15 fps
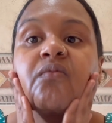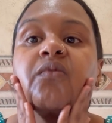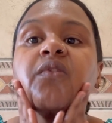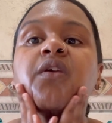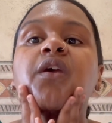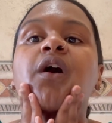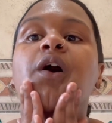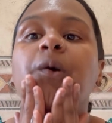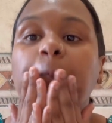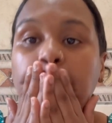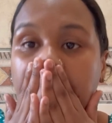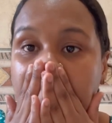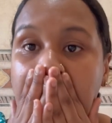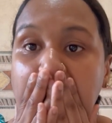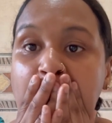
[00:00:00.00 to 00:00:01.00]
Yeah,
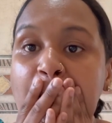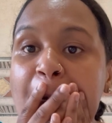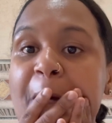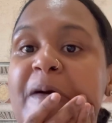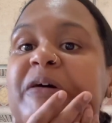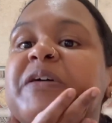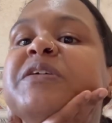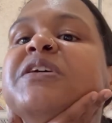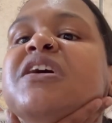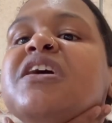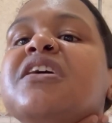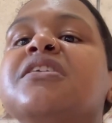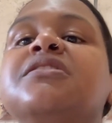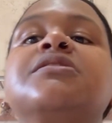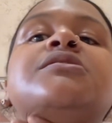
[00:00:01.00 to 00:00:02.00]

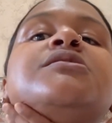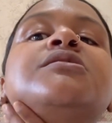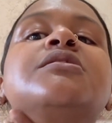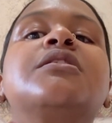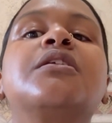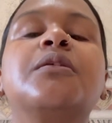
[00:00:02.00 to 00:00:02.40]
it's